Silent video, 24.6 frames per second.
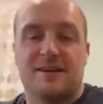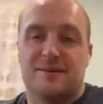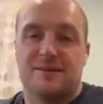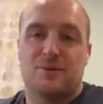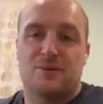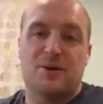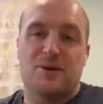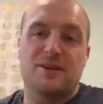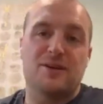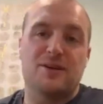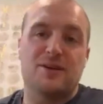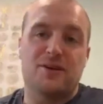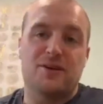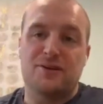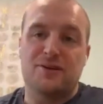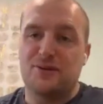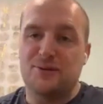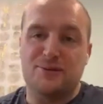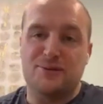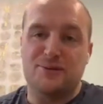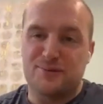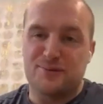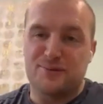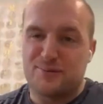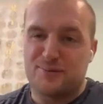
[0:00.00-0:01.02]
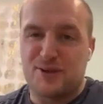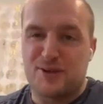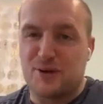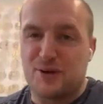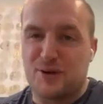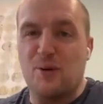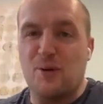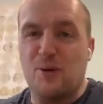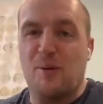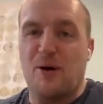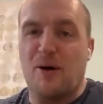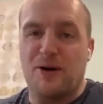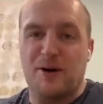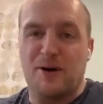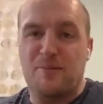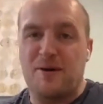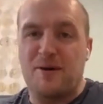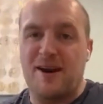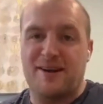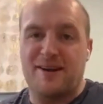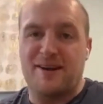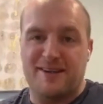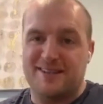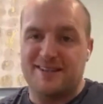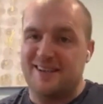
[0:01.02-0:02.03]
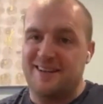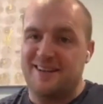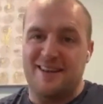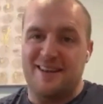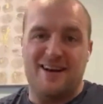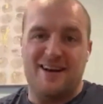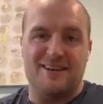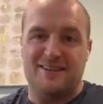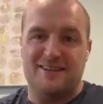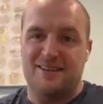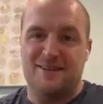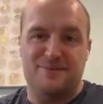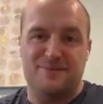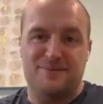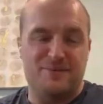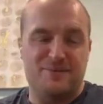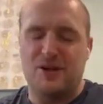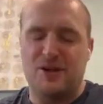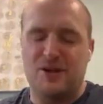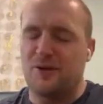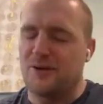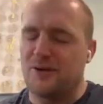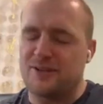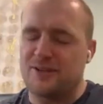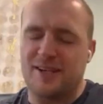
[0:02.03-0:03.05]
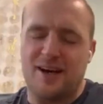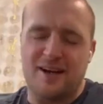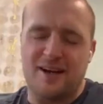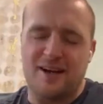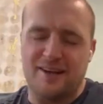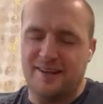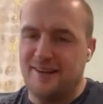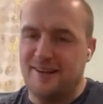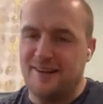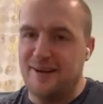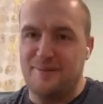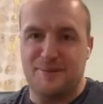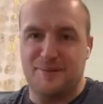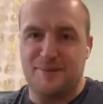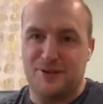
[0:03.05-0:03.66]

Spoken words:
when you're a young schoolboy apprentice and that, you're not signing them.